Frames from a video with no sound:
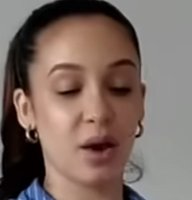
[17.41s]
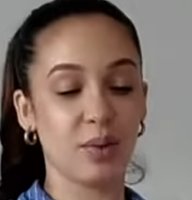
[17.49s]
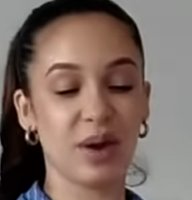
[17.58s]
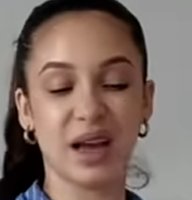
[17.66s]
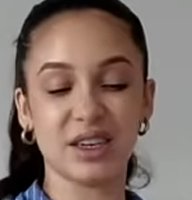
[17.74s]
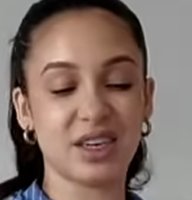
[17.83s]

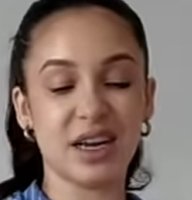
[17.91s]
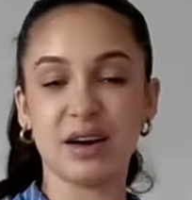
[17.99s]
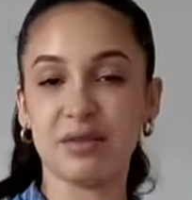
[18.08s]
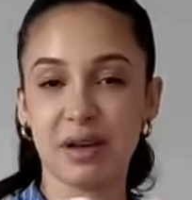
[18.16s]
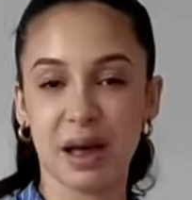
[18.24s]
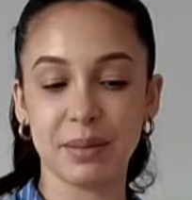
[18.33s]
we actually had
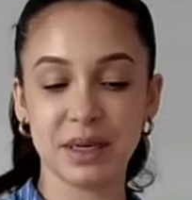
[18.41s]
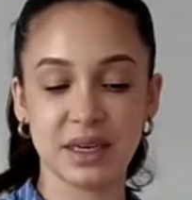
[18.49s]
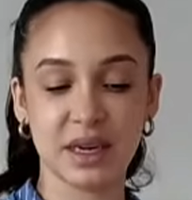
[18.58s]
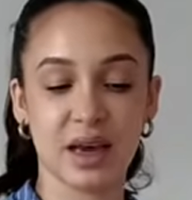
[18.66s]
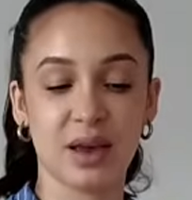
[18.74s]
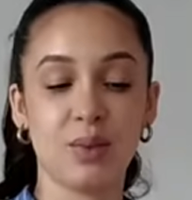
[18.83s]
a family
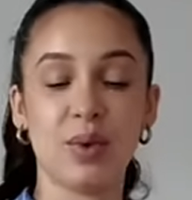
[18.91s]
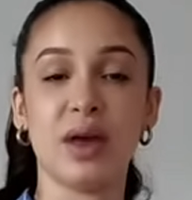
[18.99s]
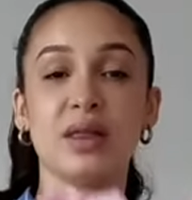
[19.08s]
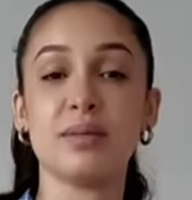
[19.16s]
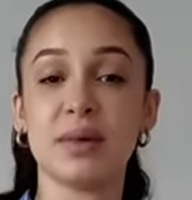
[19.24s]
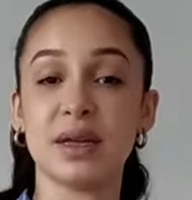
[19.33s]
day
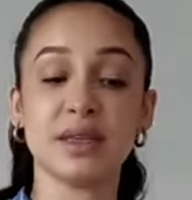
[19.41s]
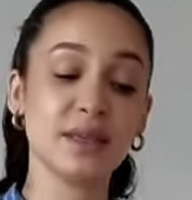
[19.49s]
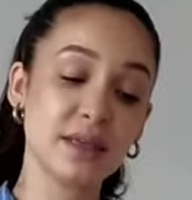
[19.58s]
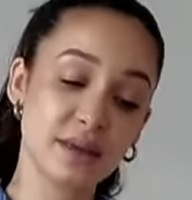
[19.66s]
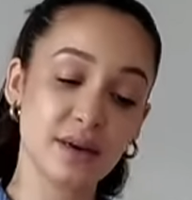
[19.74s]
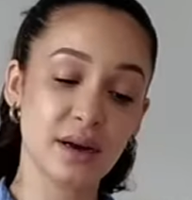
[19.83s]
with my
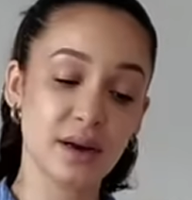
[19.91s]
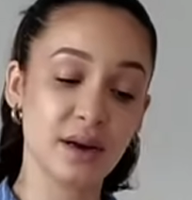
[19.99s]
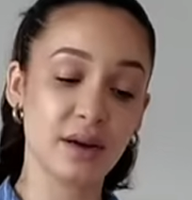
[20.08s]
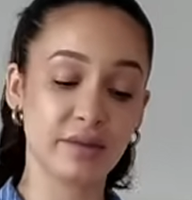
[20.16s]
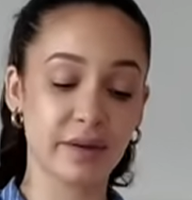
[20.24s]
sister and her